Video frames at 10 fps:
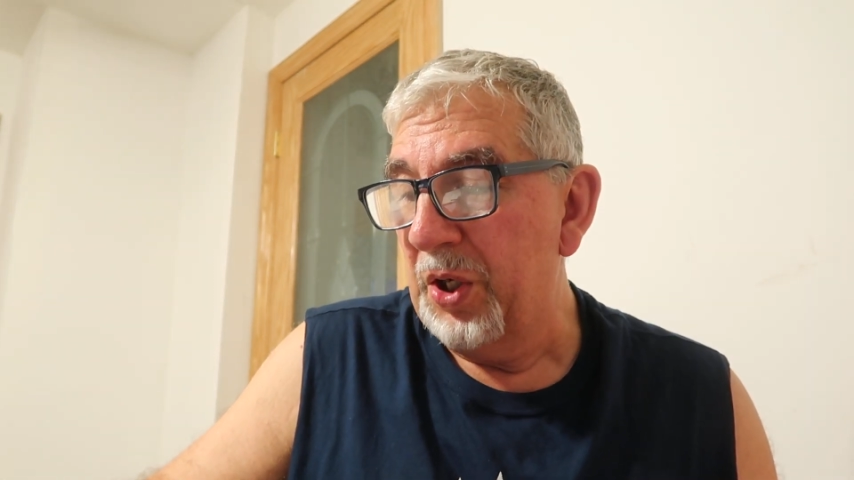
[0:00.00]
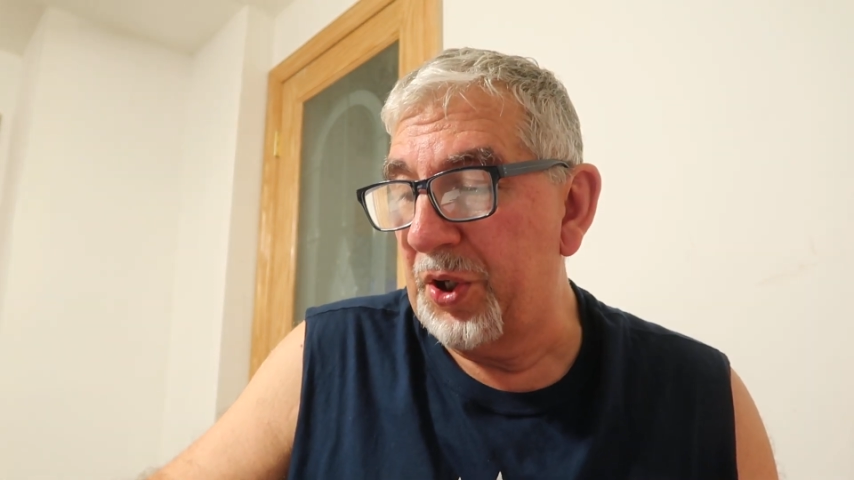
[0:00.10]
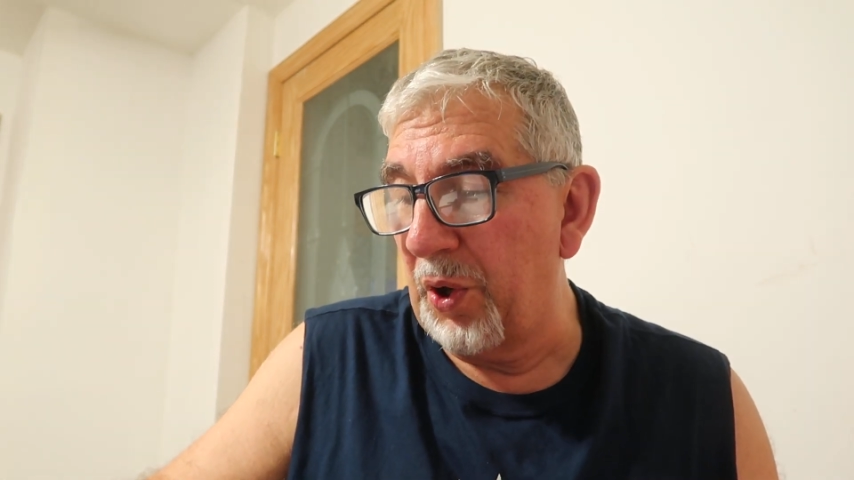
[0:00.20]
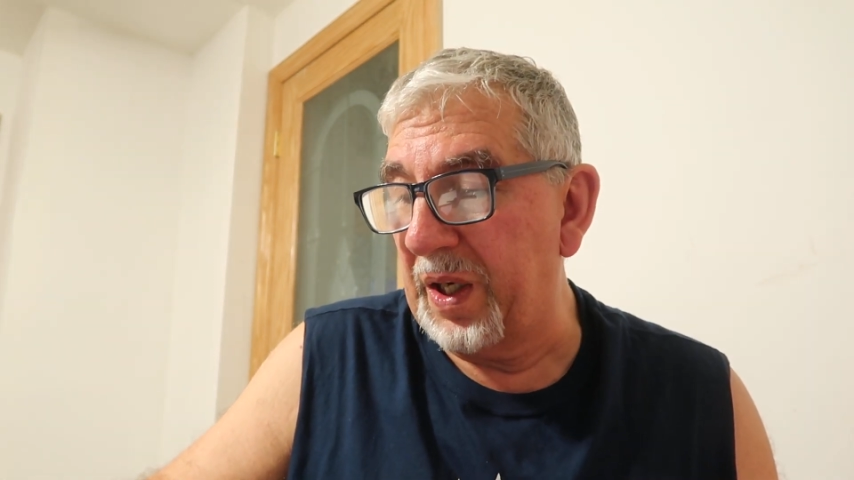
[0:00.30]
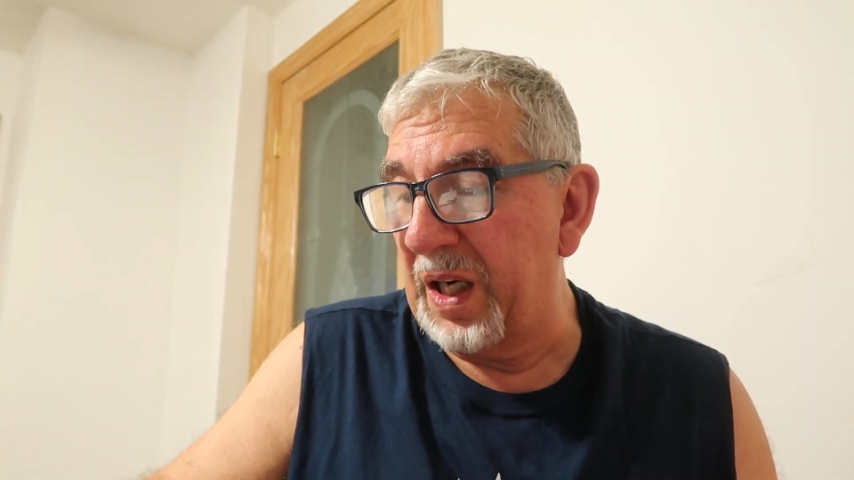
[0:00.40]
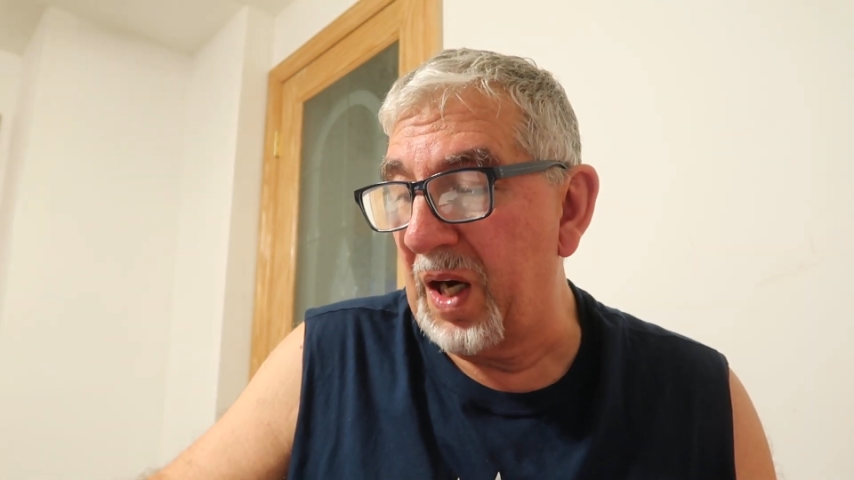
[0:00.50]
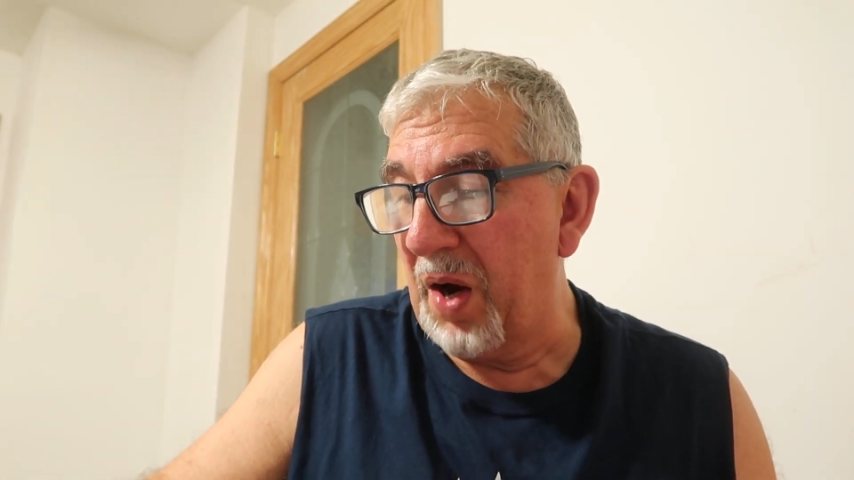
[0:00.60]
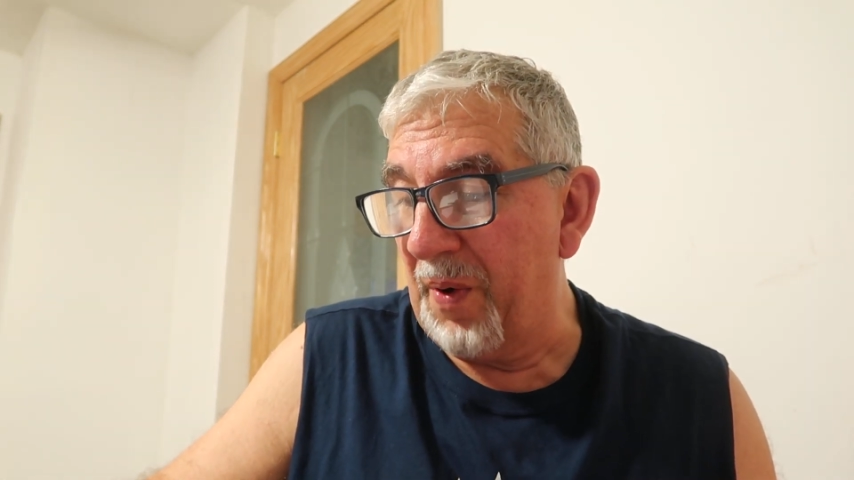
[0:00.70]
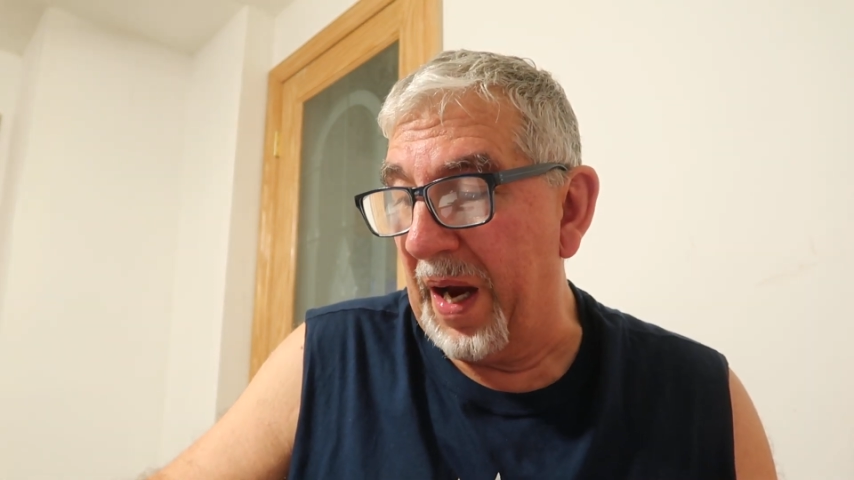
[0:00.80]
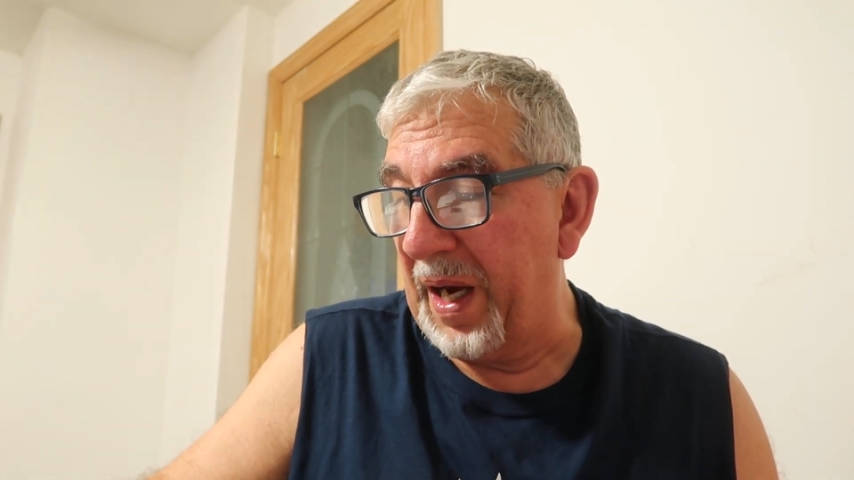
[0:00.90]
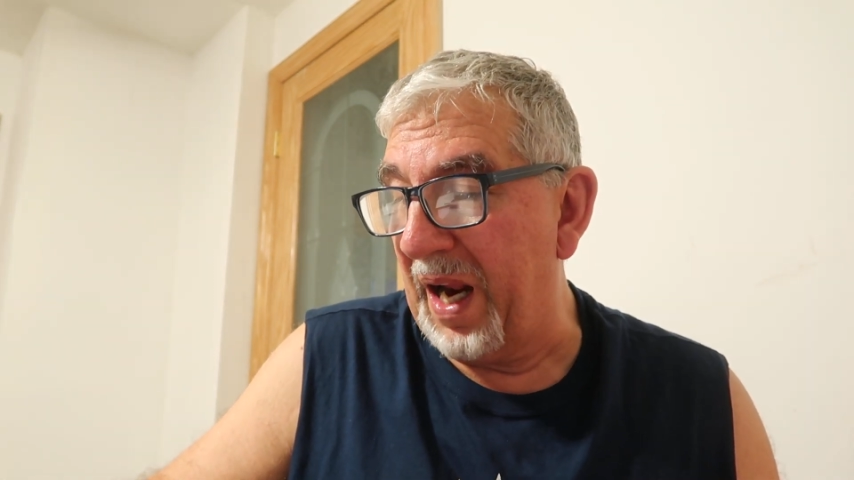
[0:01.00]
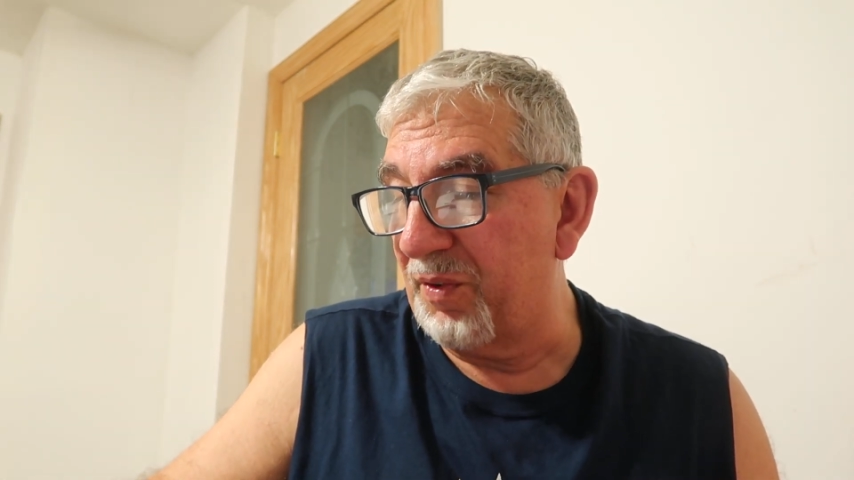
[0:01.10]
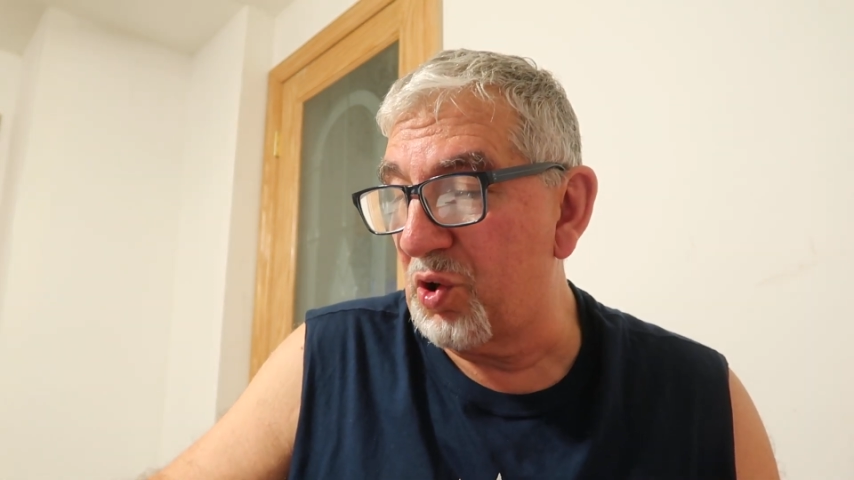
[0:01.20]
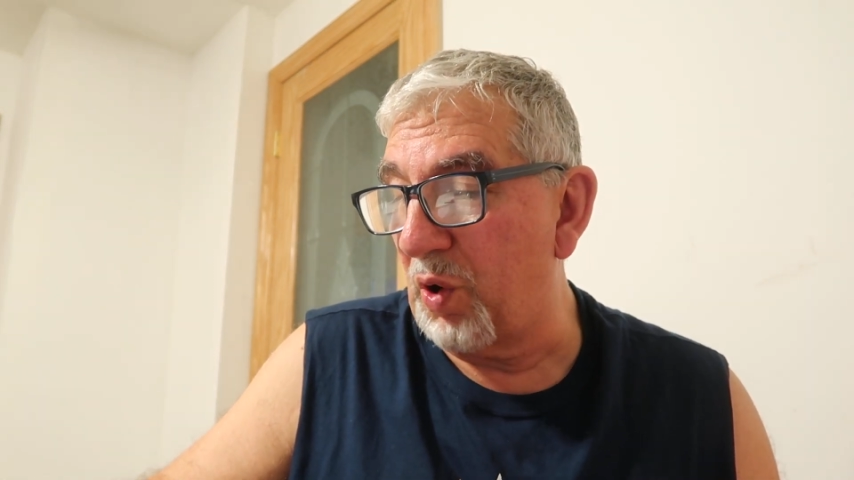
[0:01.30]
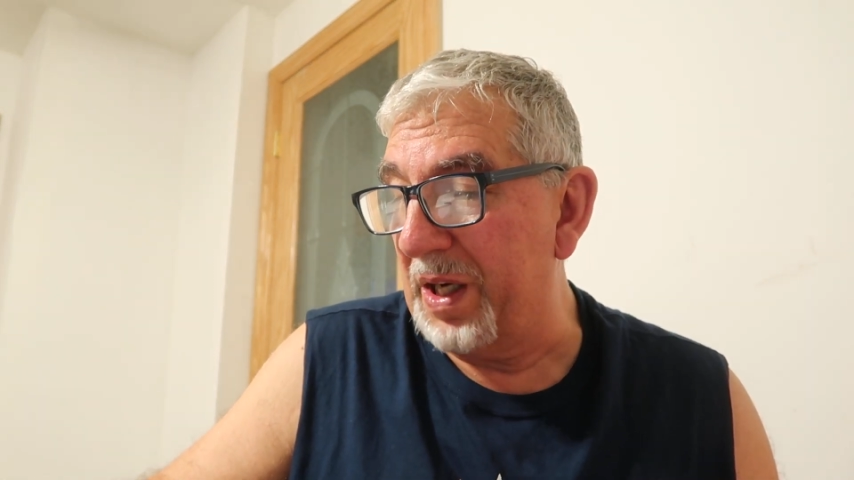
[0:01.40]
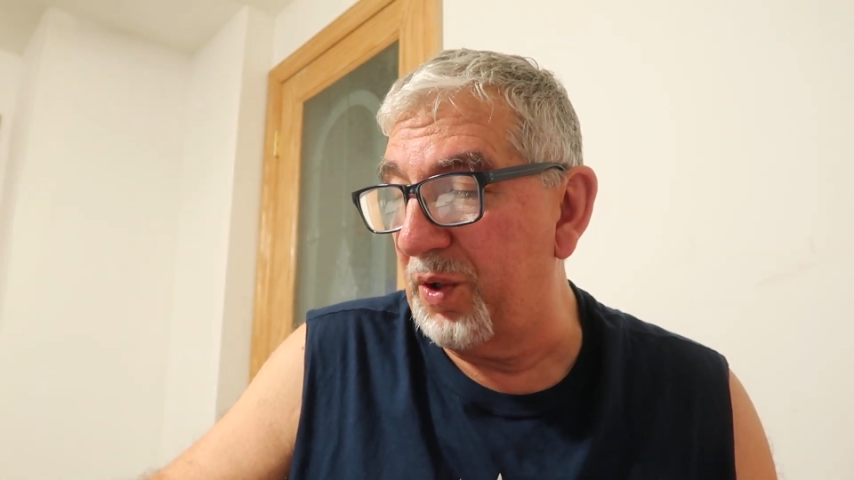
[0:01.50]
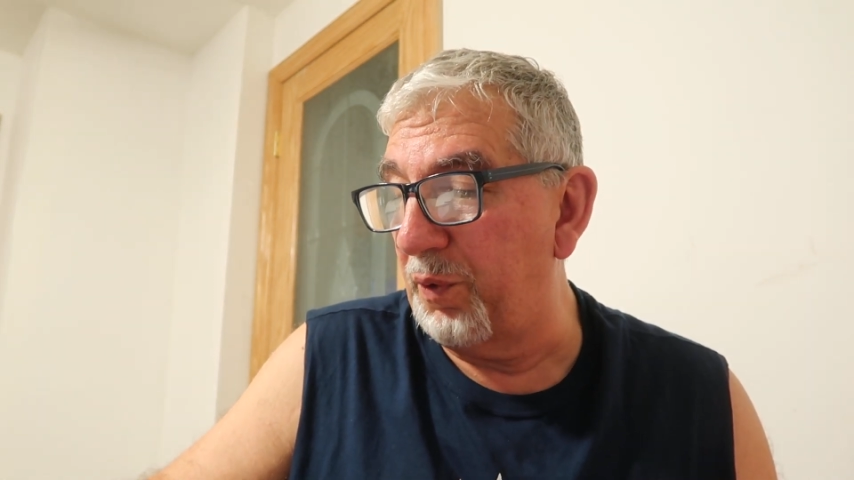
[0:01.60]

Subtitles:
Turkey and Iran have tried